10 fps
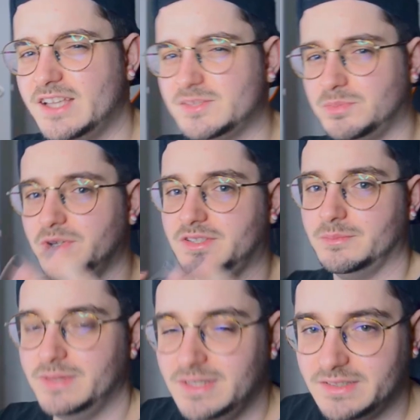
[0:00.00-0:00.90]

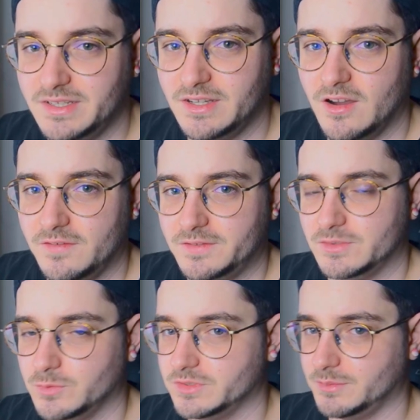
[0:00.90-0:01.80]
exploitability of
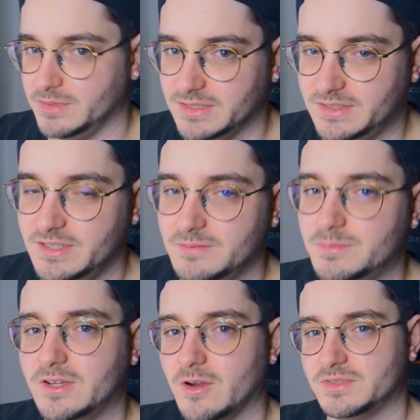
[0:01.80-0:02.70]
this vulnerability
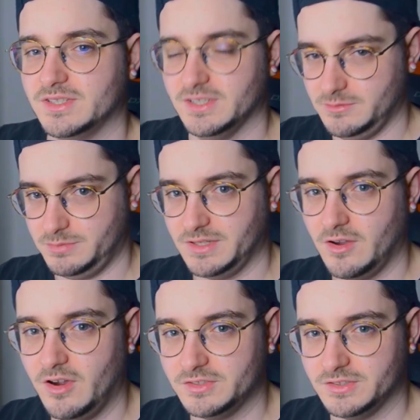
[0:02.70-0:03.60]
becomes a little
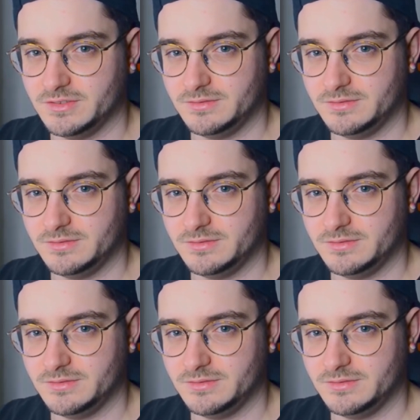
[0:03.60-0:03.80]
bit harder.